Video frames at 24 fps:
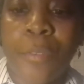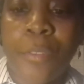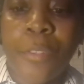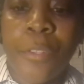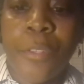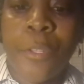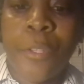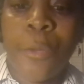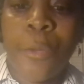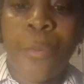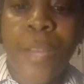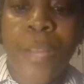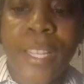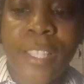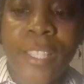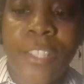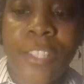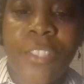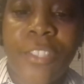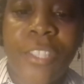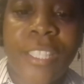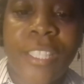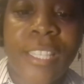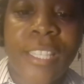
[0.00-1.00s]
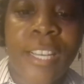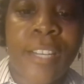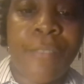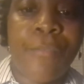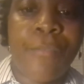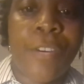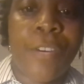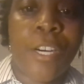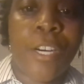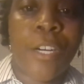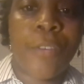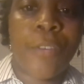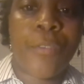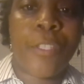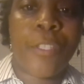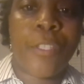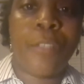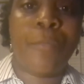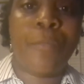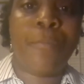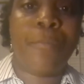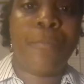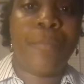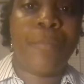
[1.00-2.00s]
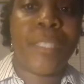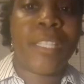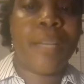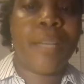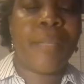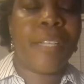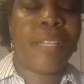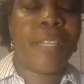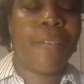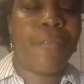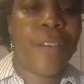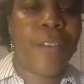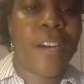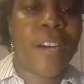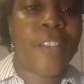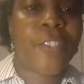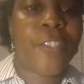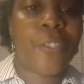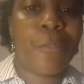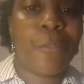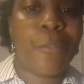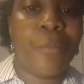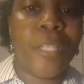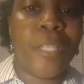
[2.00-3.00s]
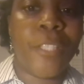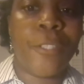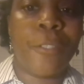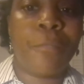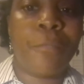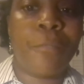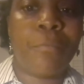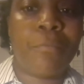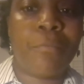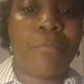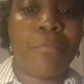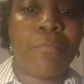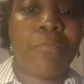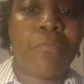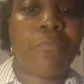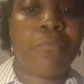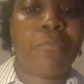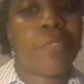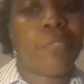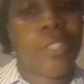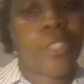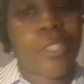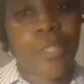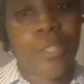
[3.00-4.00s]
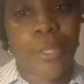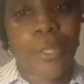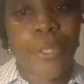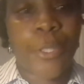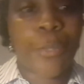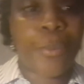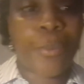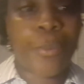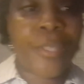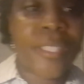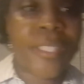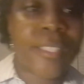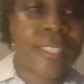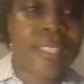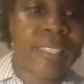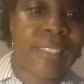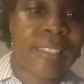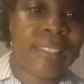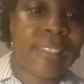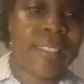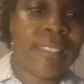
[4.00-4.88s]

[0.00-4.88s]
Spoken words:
the way that she got involved in becoming a foster mother started with